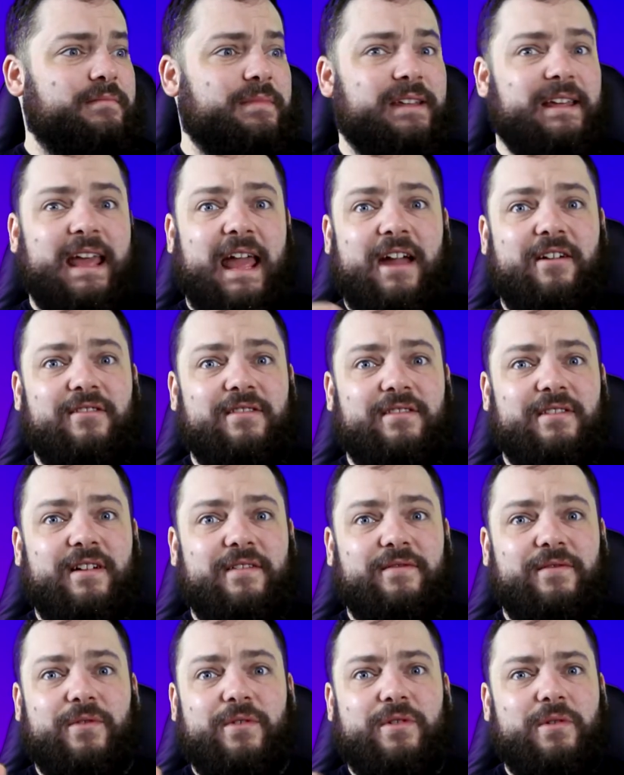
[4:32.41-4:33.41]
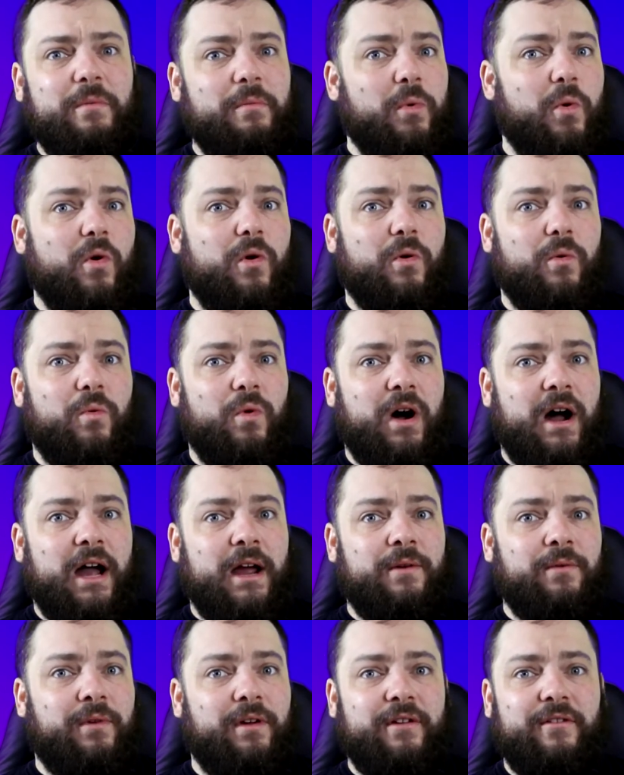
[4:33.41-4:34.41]
Carry stuff for you, pour
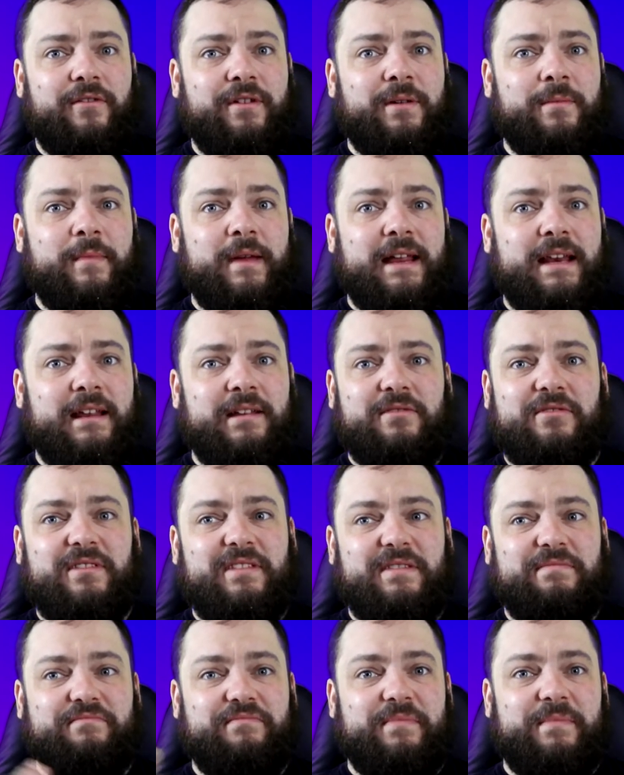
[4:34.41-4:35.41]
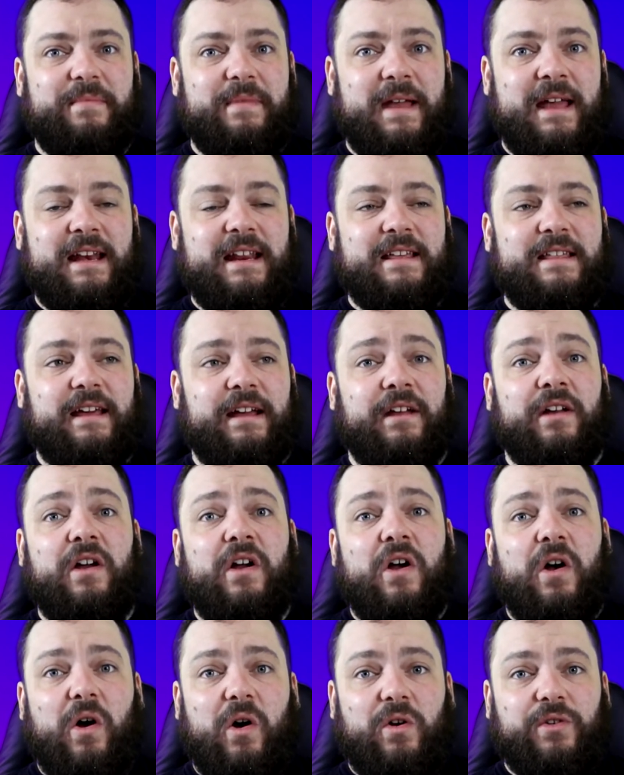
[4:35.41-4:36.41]
wine while you're in a meeting, just anything.
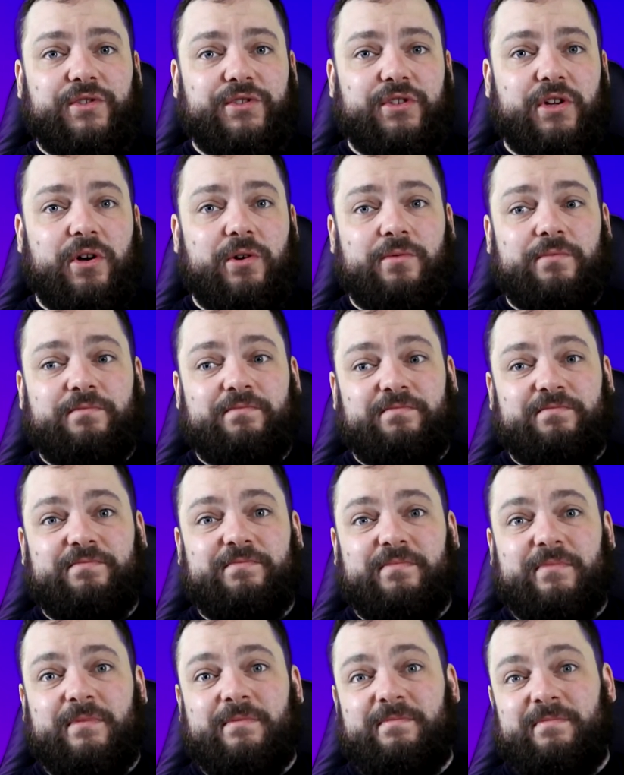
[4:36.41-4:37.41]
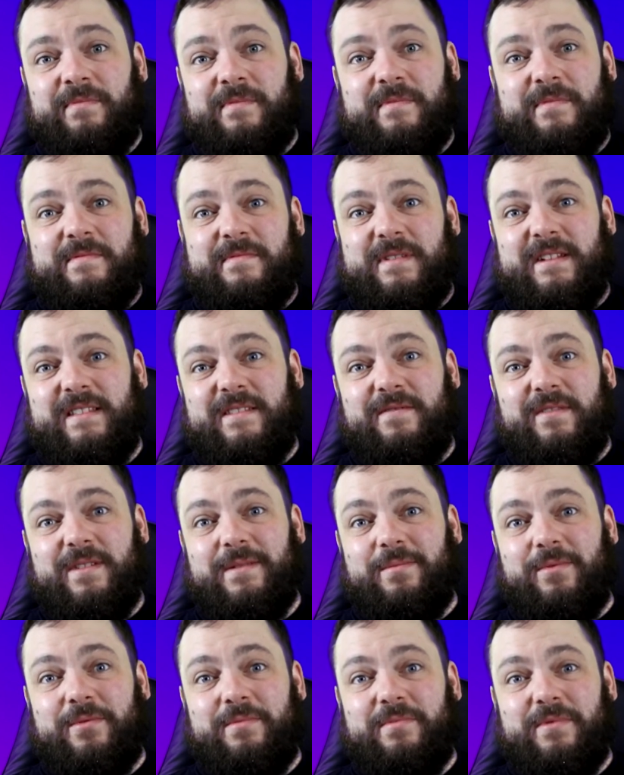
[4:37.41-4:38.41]
Also, he's
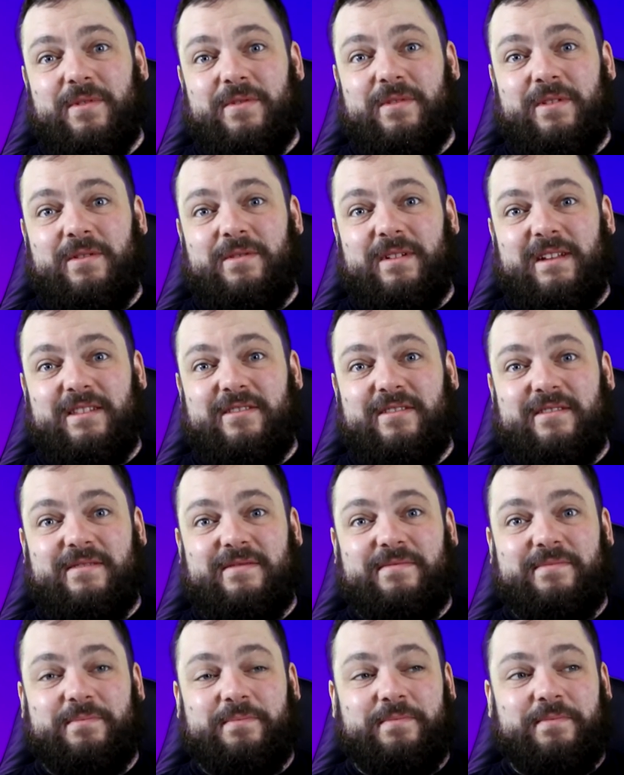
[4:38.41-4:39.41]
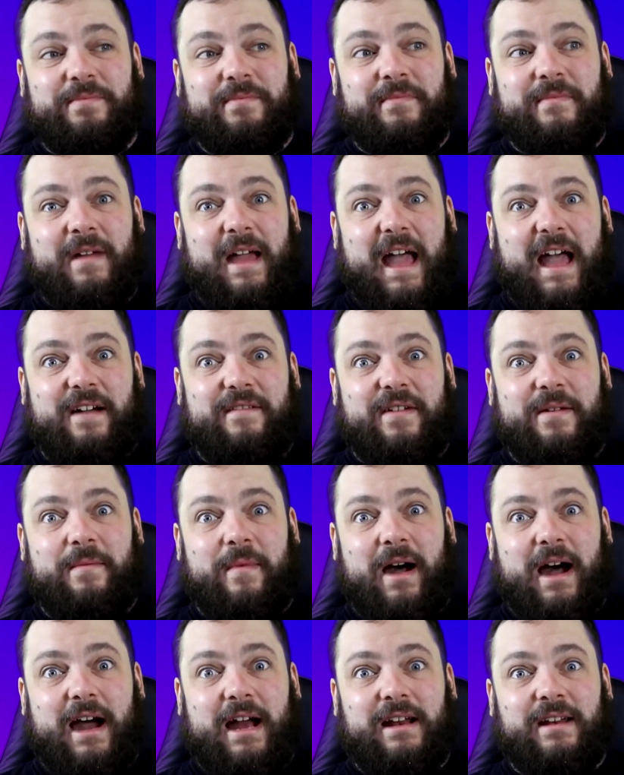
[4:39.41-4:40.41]
invisible, so you can just have him
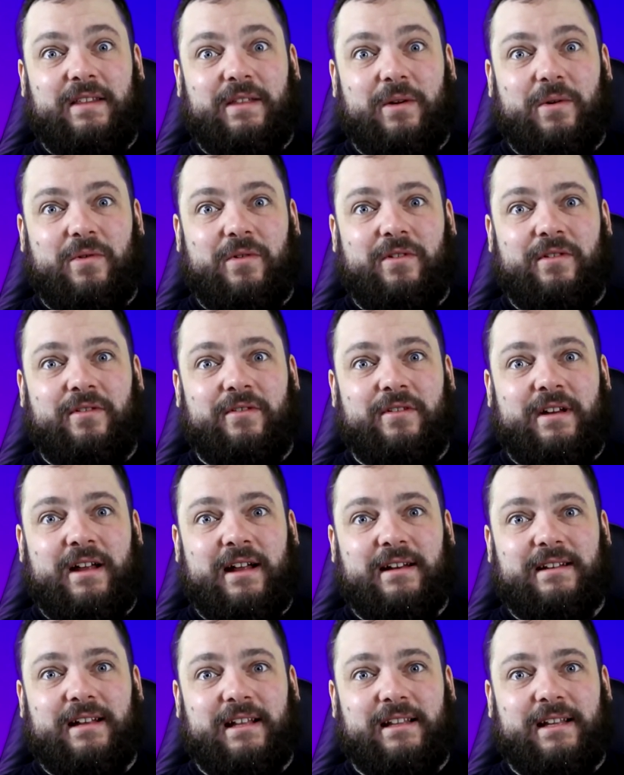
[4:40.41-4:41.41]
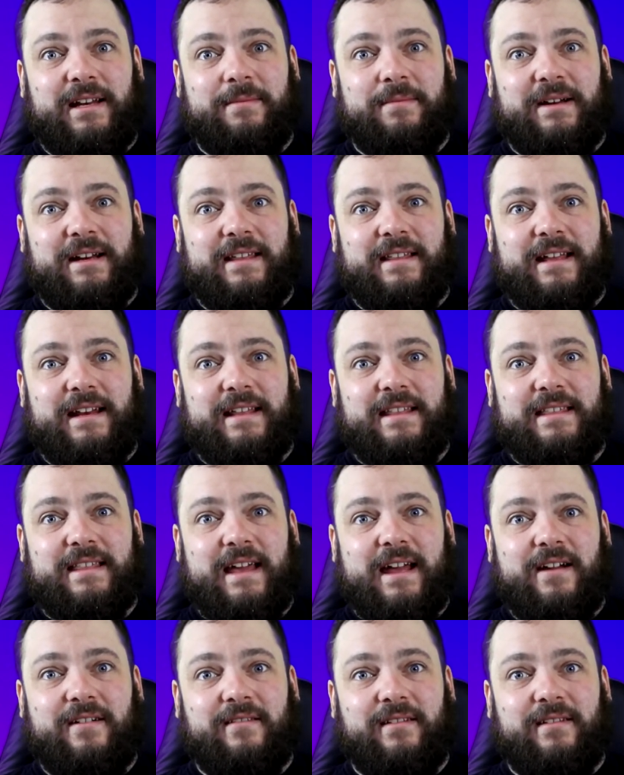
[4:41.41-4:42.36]
hide in the corner and not tell anybody that he's there.